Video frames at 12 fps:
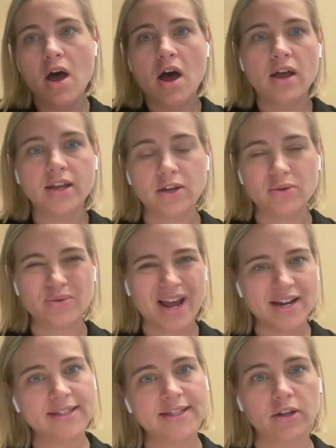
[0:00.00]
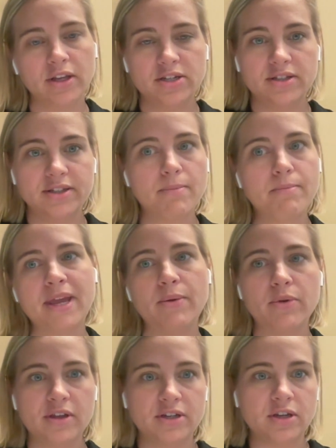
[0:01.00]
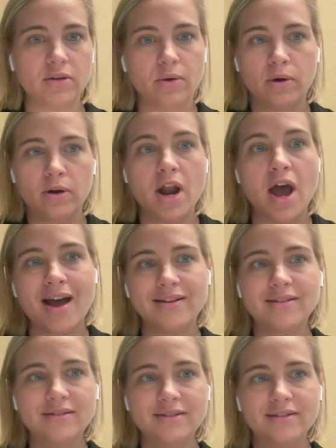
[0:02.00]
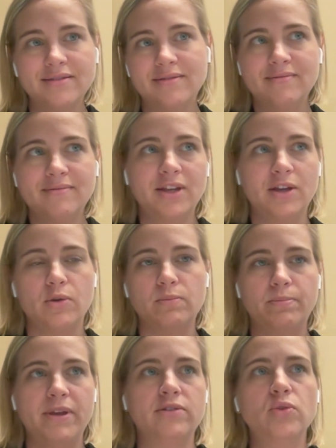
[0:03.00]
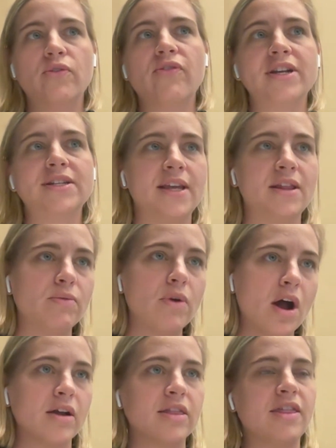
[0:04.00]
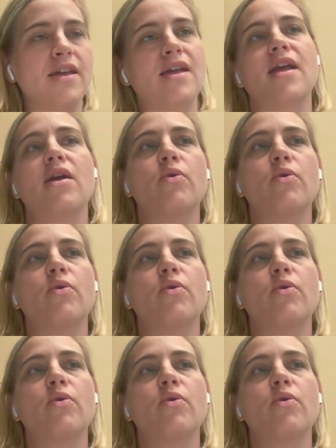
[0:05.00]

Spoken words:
not necessarily just compete with each other or not, be too afraid to say the wrong thing.